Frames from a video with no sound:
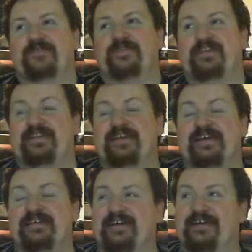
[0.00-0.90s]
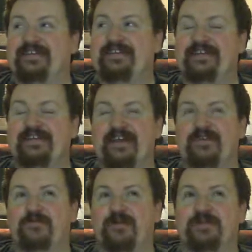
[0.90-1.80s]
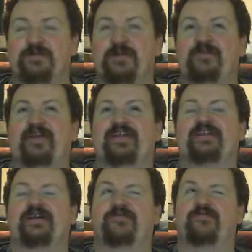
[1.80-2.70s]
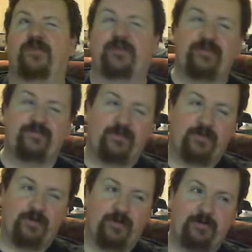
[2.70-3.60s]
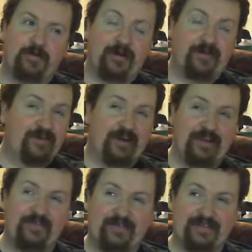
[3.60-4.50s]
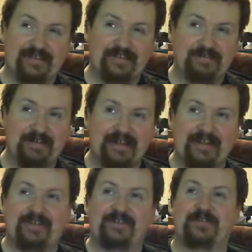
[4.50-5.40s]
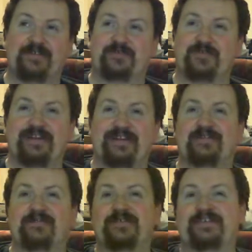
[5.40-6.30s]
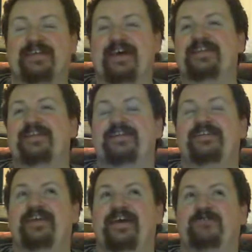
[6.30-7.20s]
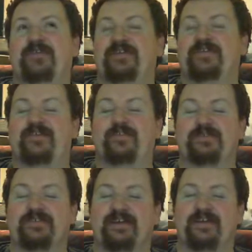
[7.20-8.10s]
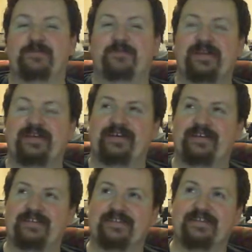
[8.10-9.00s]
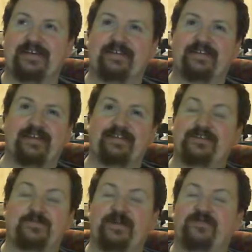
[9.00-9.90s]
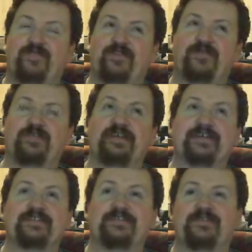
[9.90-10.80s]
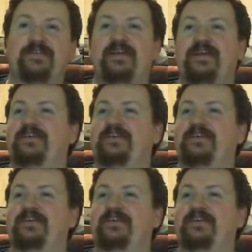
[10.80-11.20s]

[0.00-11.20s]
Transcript: With the DS, I did get it once where it ran at like a 44.5 or so, which is really close. And then, yeah, one of the other times it just got hit by the AI at the start, and it didn't make 45 seconds at all.